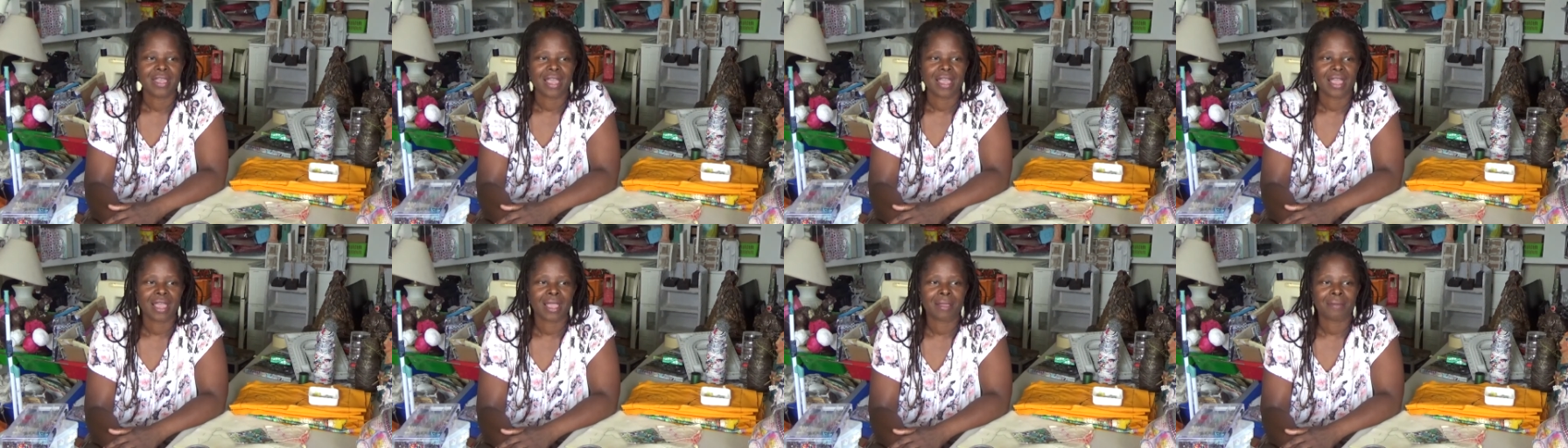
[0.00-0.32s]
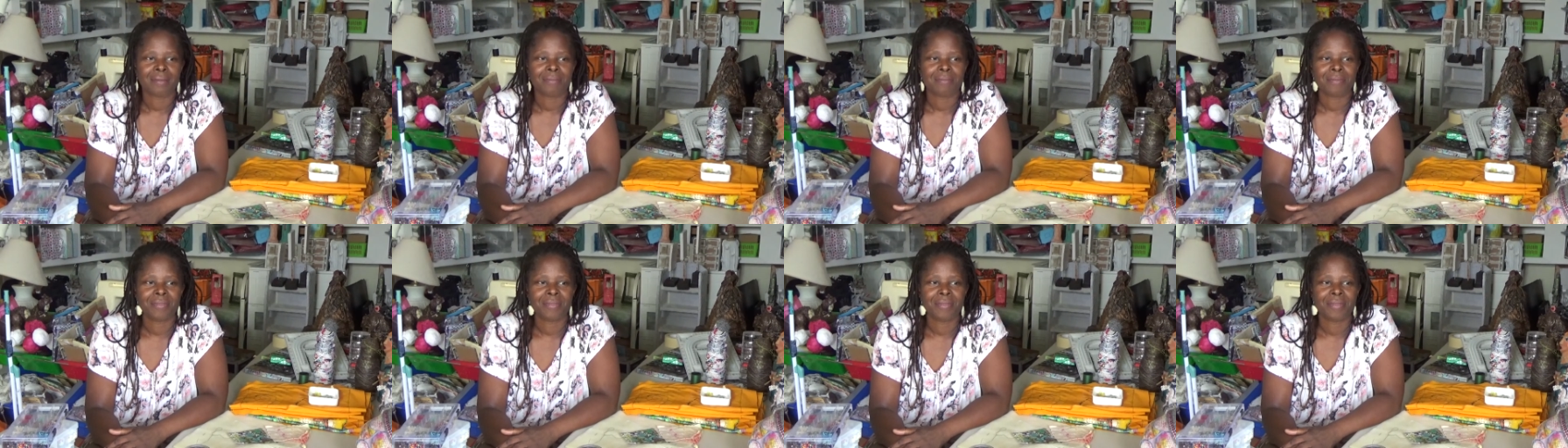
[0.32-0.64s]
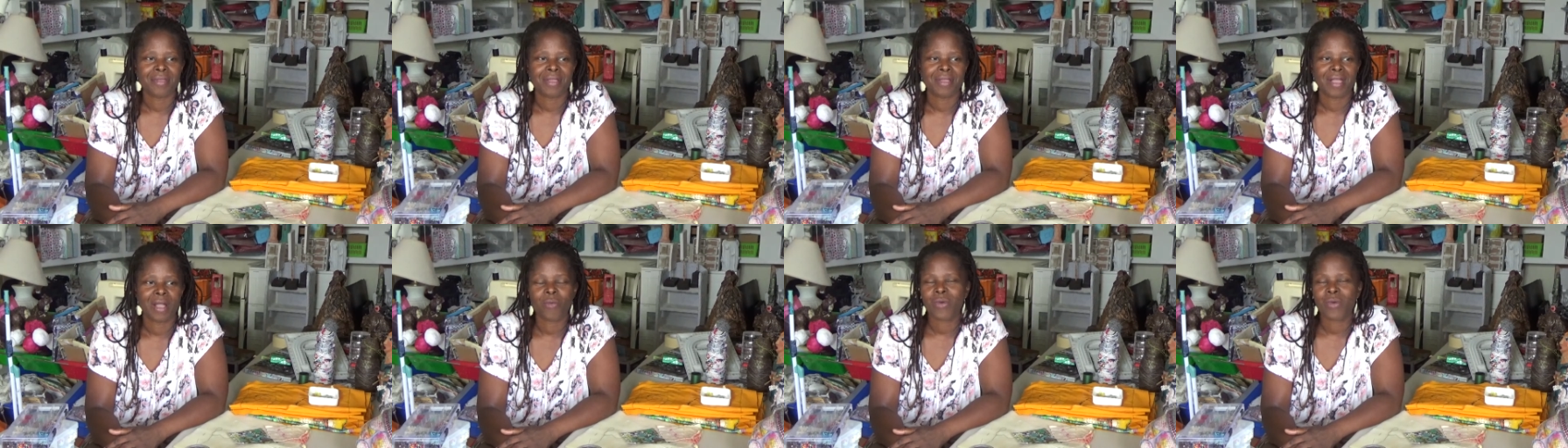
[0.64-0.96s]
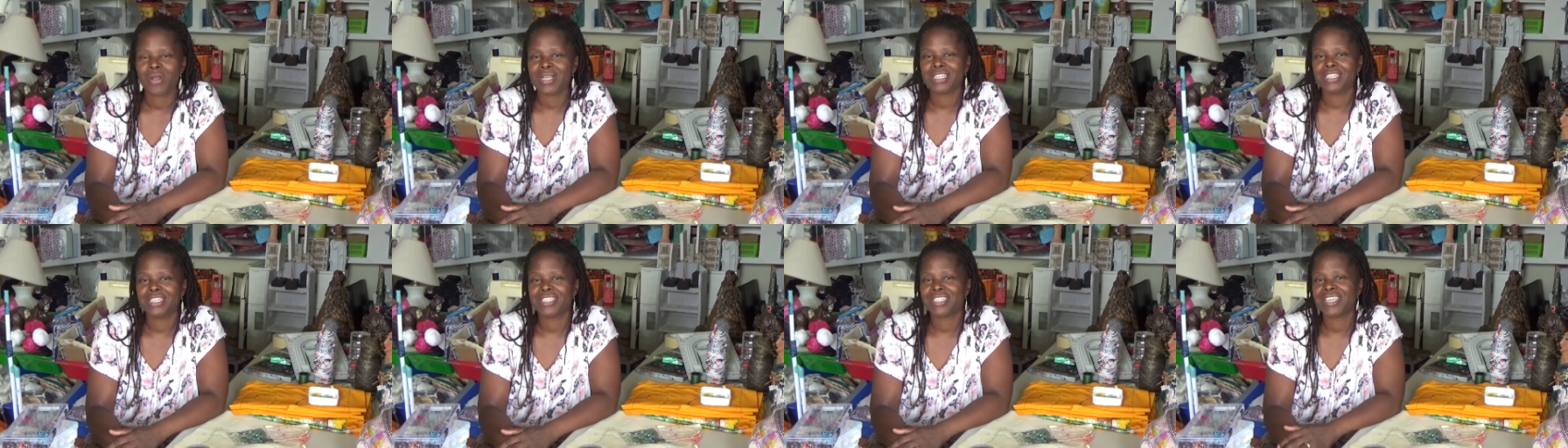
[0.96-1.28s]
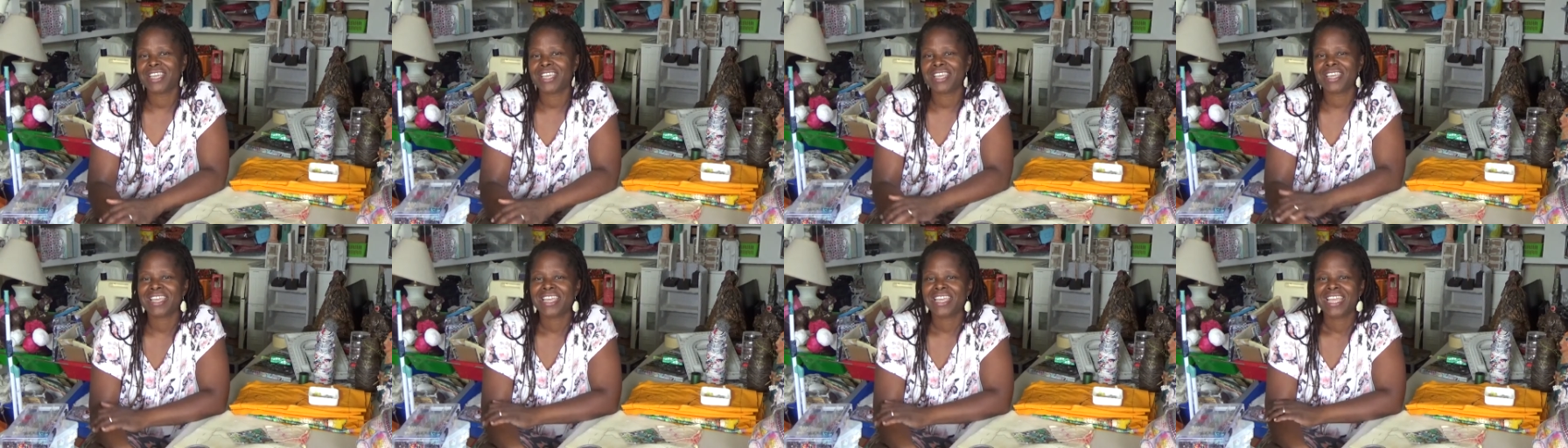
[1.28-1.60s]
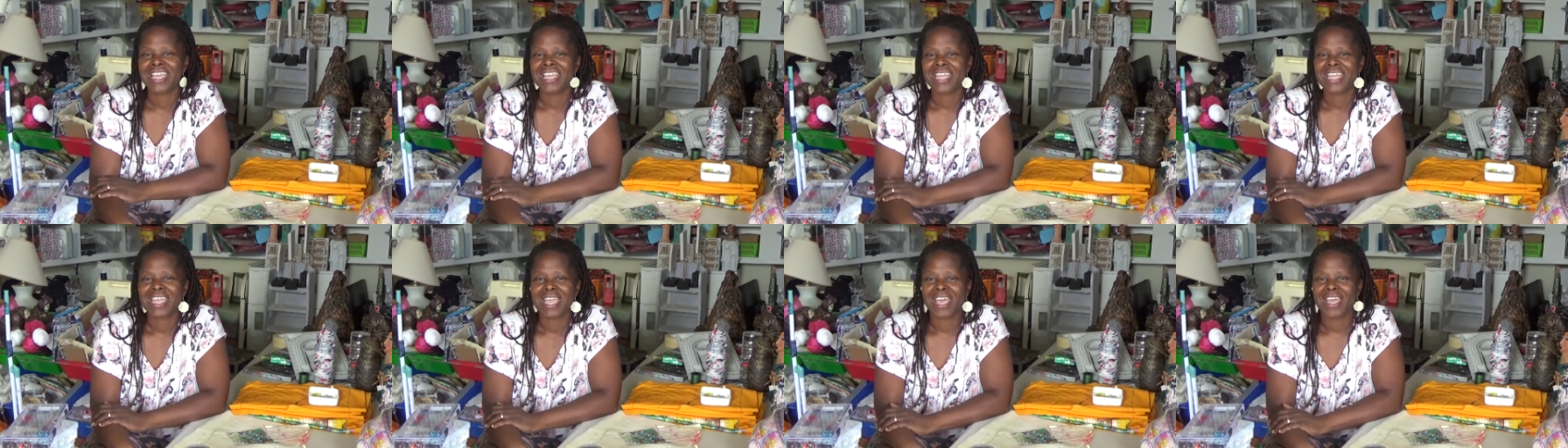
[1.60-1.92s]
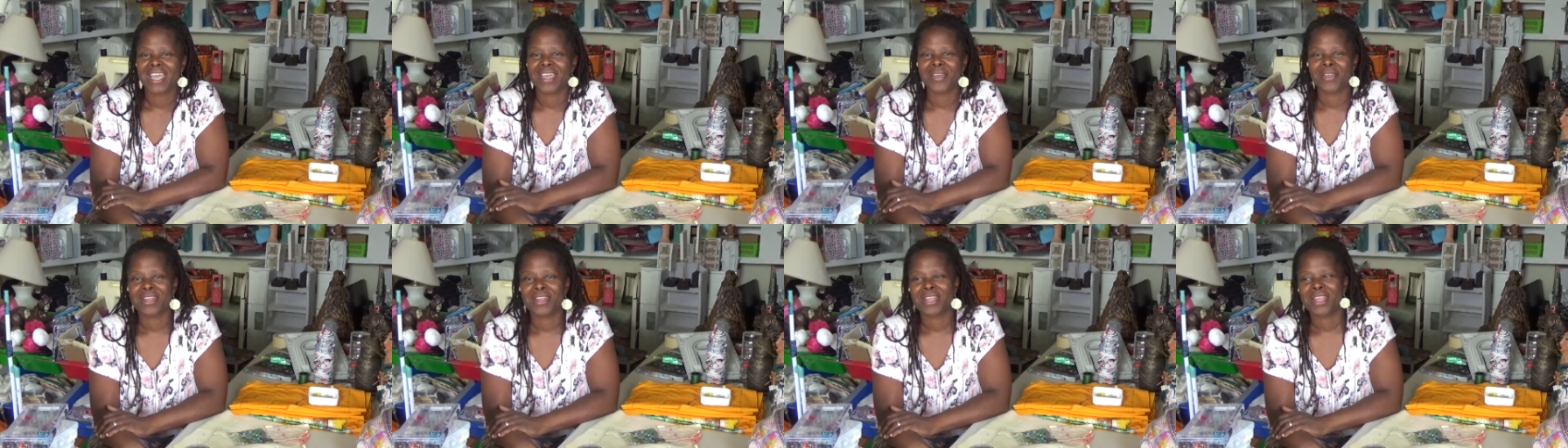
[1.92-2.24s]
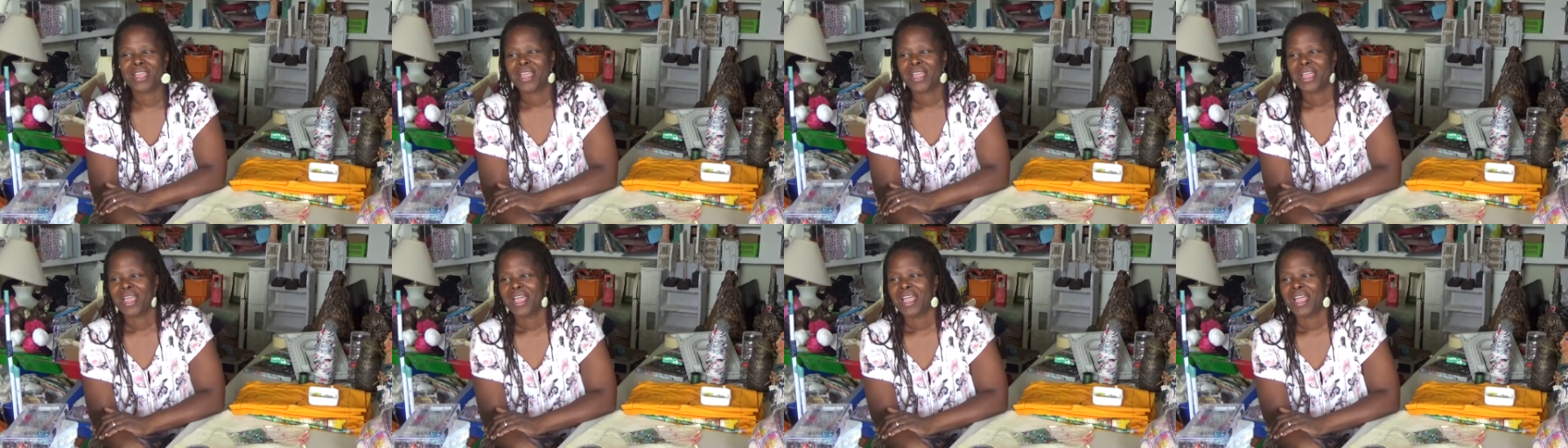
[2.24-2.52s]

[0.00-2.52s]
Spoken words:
I wanted to get an